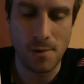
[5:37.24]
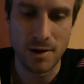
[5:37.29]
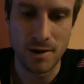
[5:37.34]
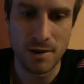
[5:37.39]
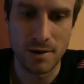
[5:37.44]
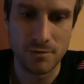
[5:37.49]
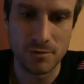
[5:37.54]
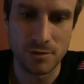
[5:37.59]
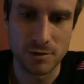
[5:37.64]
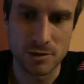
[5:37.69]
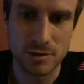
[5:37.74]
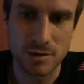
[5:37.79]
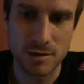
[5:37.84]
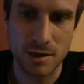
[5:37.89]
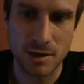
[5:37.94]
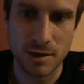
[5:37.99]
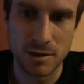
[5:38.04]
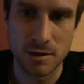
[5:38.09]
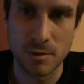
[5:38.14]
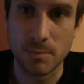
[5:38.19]
If you'd
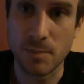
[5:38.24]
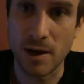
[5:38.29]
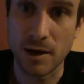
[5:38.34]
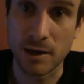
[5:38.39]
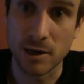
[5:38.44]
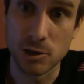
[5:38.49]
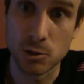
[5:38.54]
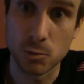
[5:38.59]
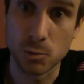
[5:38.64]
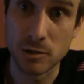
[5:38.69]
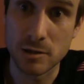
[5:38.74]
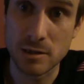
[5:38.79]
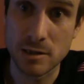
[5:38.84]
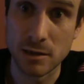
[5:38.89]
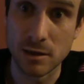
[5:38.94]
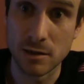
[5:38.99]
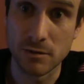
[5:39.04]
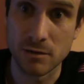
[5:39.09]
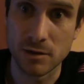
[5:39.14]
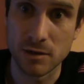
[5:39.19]
say the package was
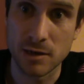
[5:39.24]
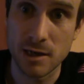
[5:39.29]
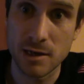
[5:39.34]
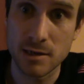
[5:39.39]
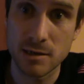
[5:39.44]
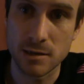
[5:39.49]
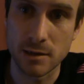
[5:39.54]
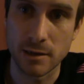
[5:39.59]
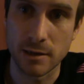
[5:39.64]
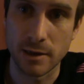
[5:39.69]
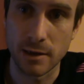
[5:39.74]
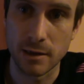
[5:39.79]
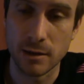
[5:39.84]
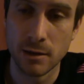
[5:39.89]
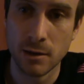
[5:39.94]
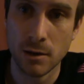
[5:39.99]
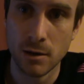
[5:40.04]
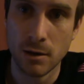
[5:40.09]
delivered yesterday,